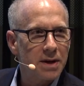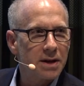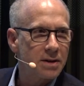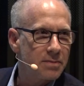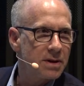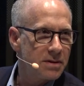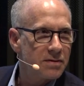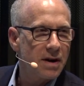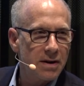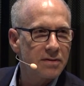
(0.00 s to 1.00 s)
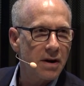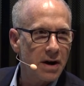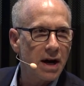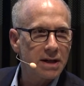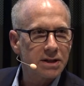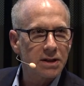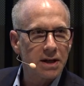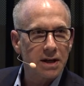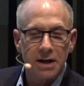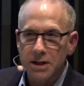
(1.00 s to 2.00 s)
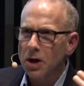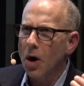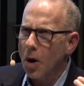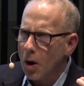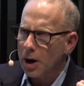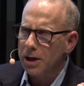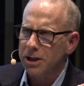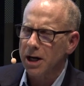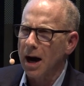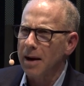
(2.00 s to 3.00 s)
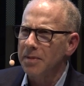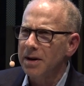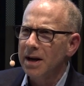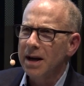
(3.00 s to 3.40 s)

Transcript: It can be very, very isolating, and it's a hard job.